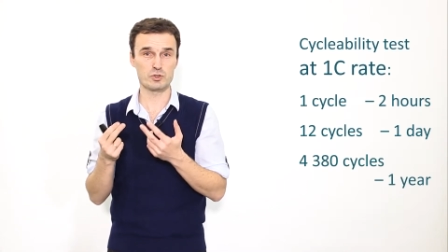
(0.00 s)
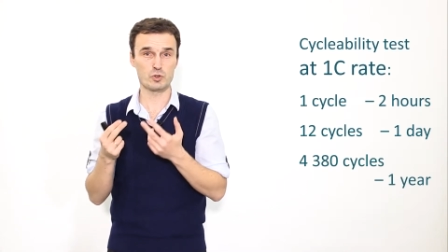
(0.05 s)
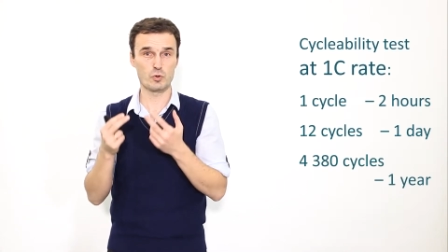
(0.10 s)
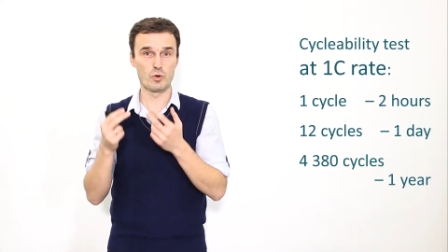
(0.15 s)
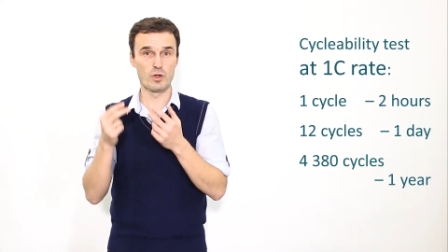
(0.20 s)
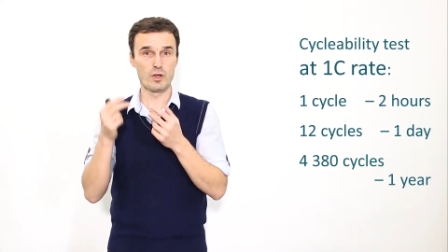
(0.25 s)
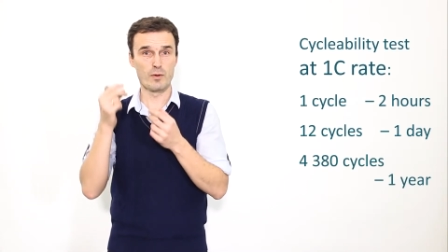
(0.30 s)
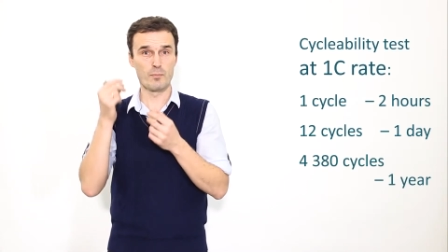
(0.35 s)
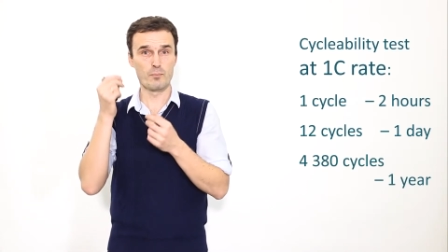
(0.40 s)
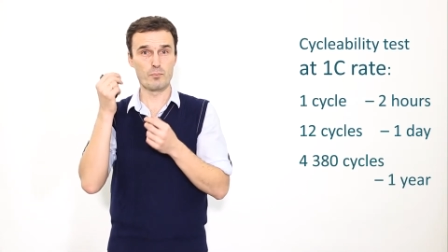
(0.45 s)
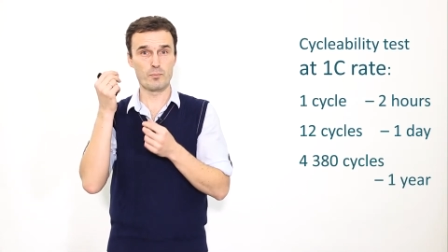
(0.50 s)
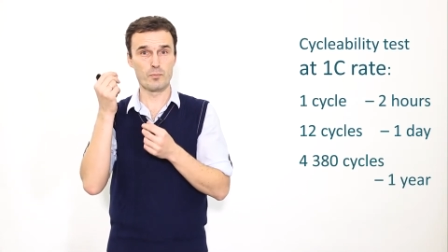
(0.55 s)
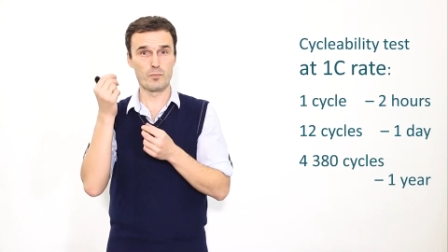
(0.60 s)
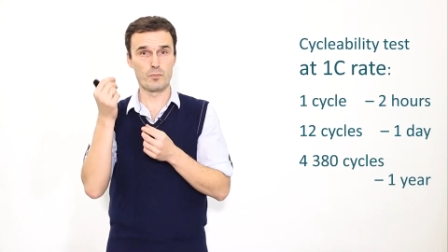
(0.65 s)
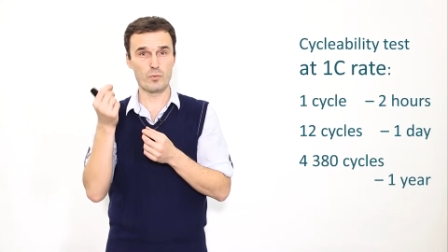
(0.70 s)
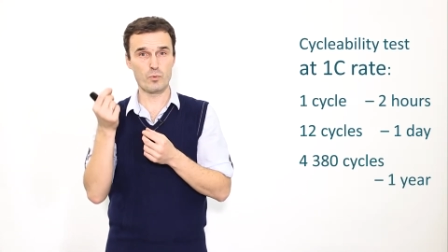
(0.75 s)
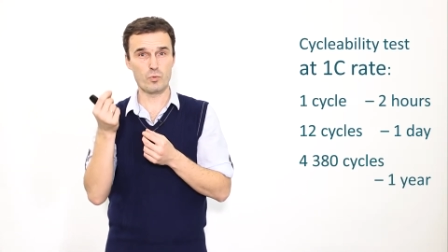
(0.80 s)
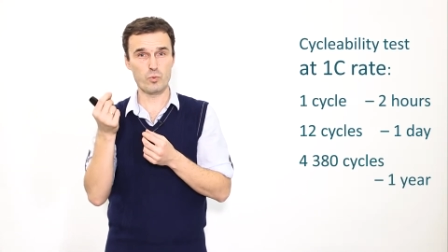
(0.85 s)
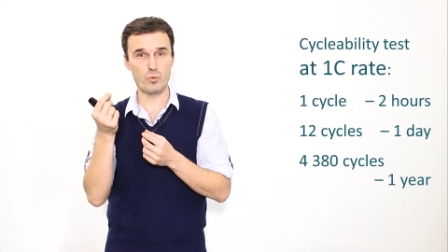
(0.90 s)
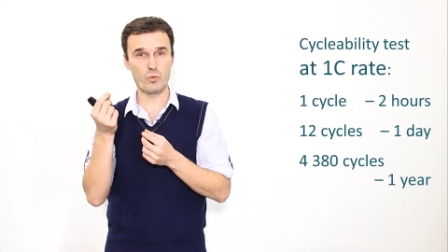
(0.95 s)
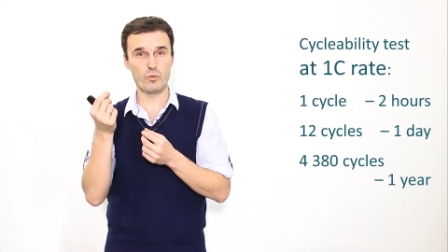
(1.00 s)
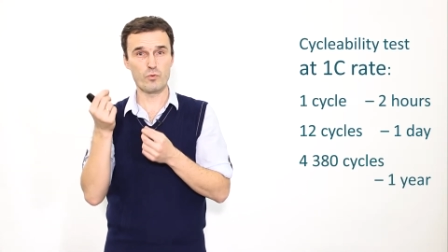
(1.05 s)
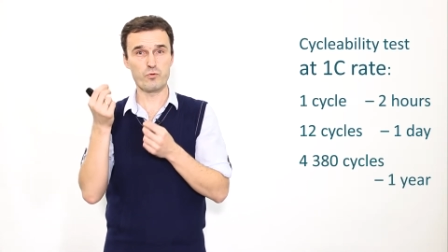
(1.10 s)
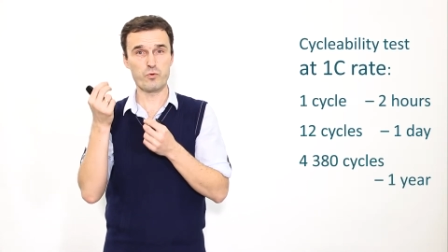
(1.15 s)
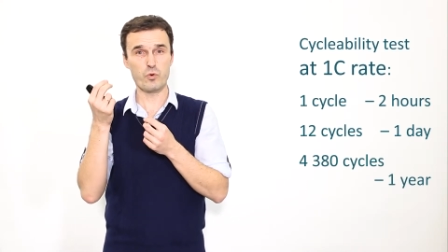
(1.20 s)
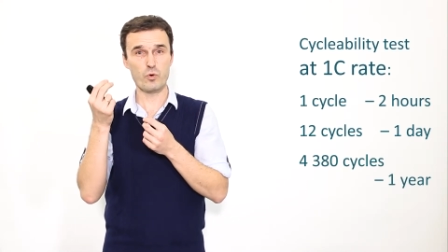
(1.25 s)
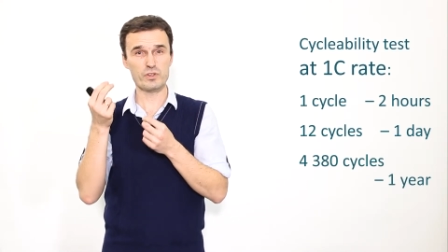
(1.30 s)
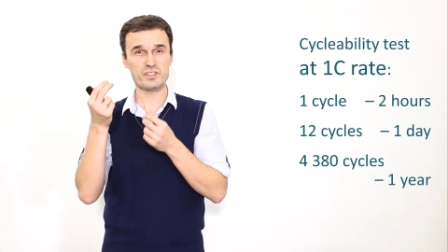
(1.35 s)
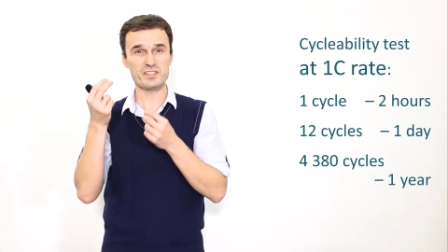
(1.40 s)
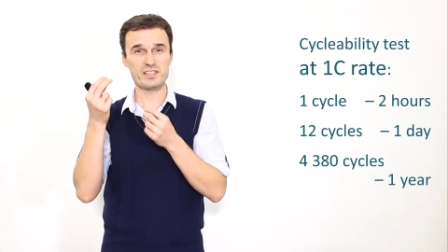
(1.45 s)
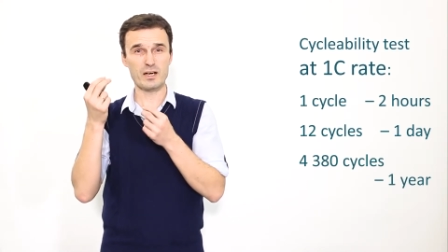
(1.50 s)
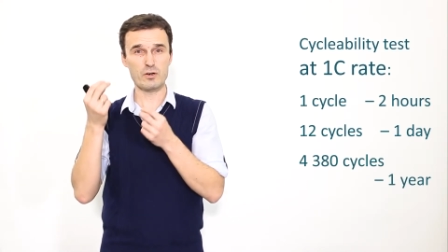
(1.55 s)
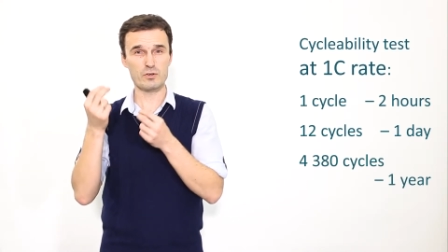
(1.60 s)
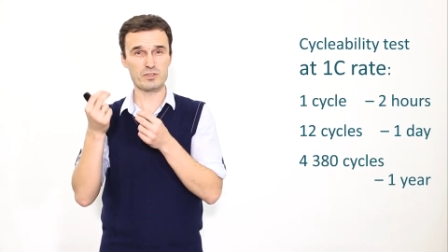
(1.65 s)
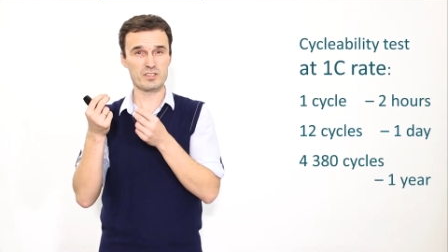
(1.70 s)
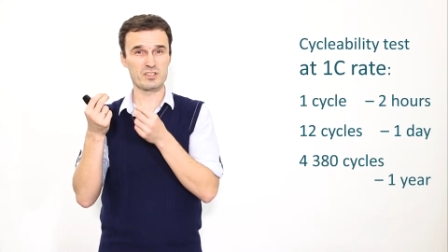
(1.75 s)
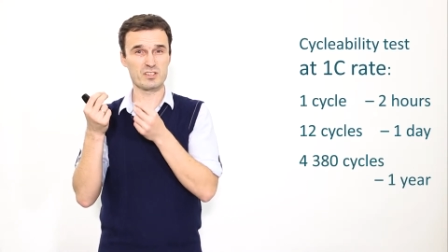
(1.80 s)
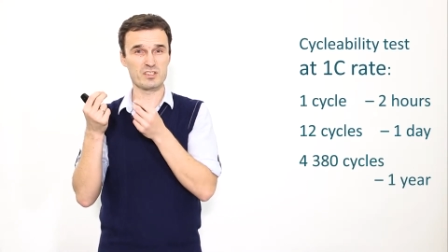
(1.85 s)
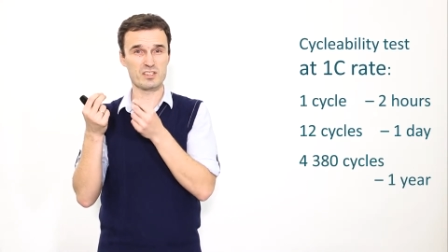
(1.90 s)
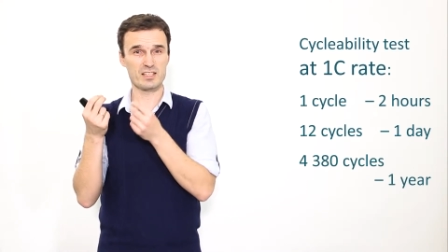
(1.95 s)
So
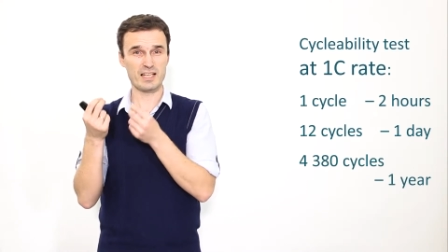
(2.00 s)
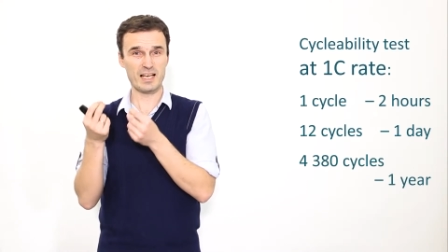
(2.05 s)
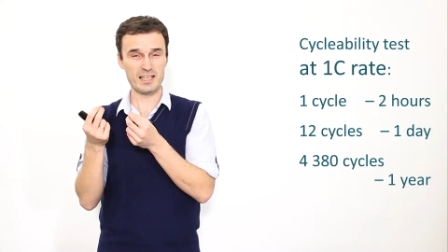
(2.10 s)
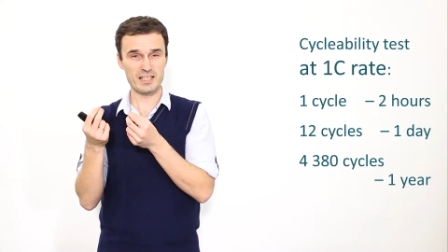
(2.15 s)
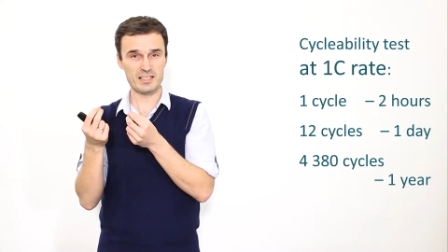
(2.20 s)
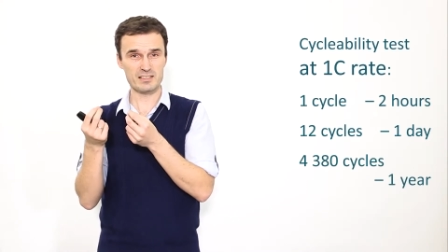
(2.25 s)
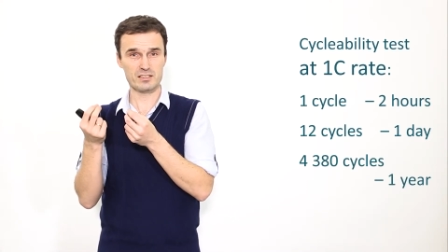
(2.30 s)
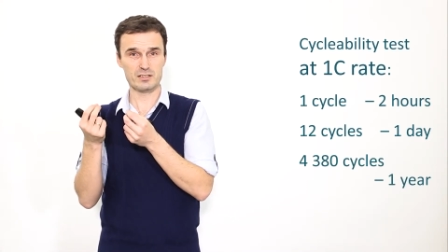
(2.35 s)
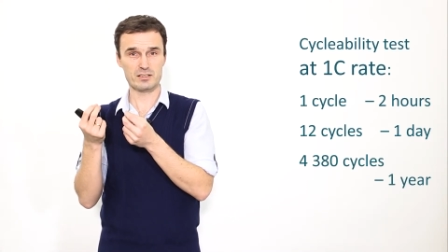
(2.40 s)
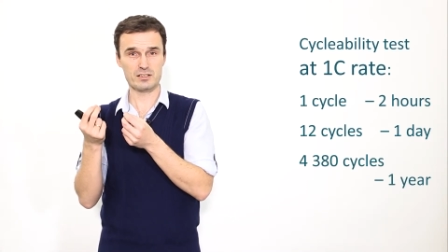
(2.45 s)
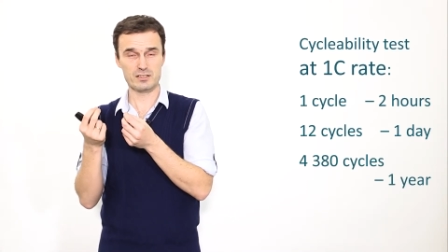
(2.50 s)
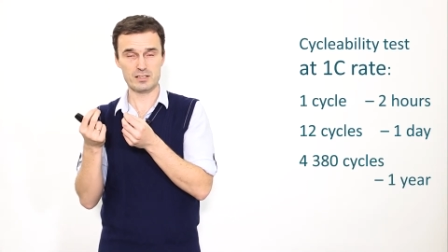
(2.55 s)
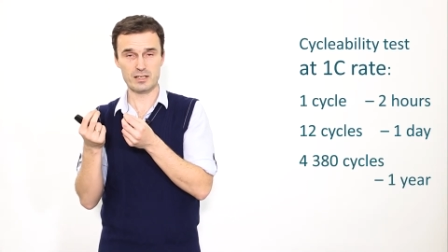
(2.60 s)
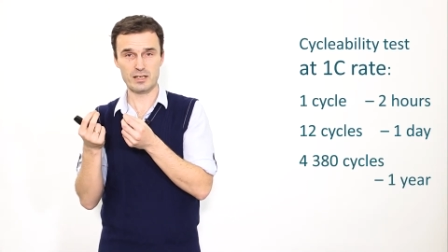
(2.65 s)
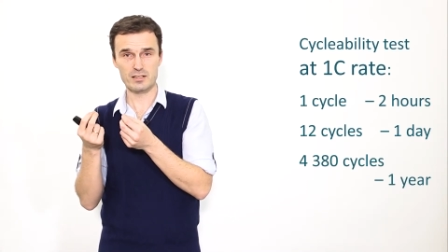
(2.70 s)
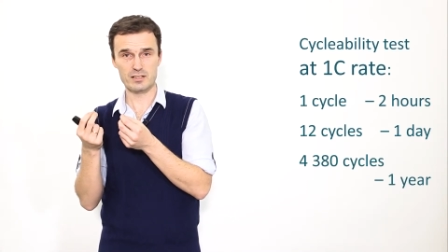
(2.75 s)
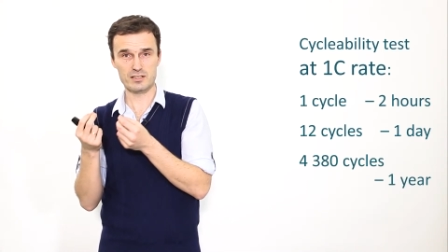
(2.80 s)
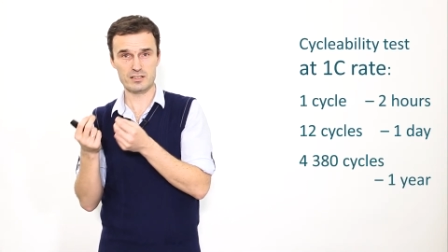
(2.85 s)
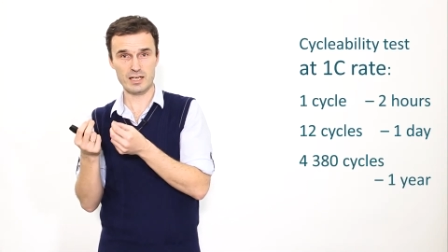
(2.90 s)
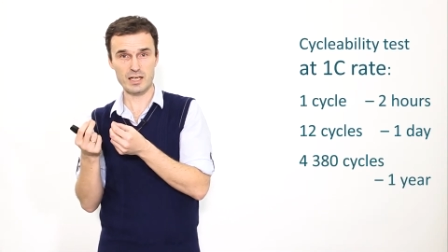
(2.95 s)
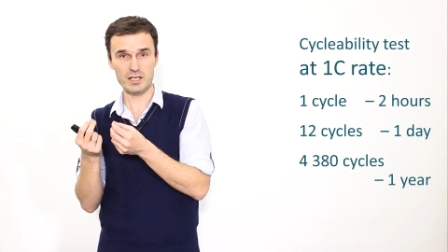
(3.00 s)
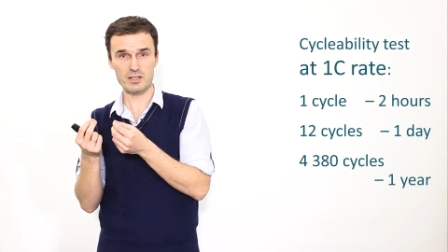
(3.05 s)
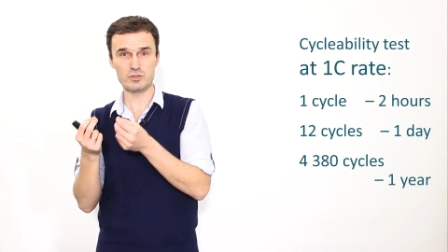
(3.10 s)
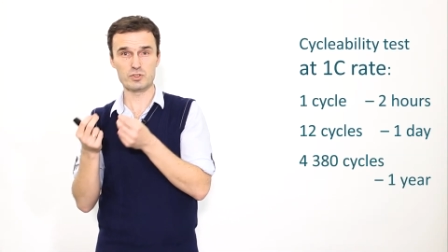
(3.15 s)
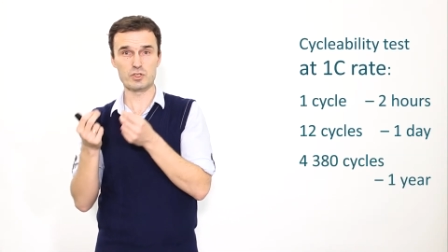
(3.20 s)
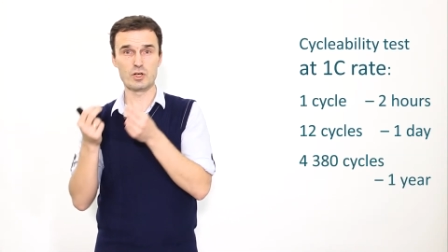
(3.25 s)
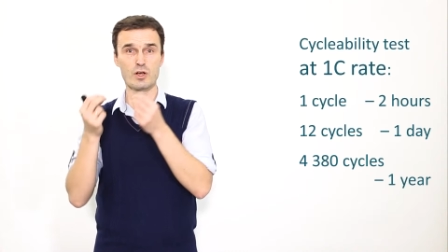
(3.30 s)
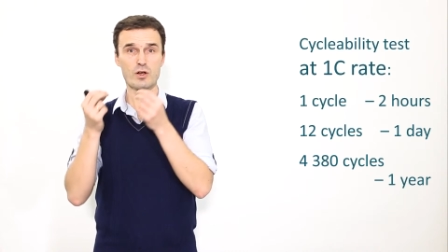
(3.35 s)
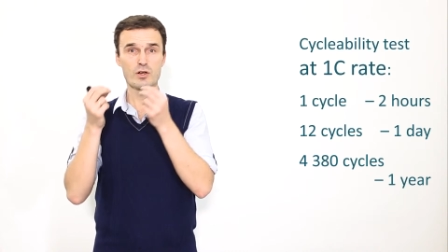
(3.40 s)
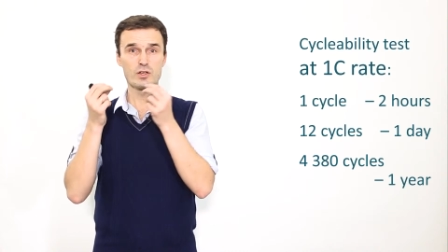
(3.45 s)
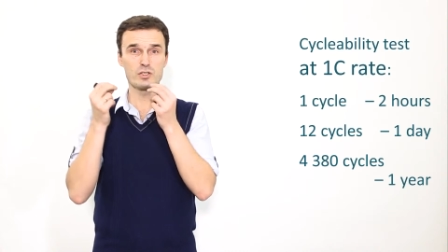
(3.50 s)
4,000 cycles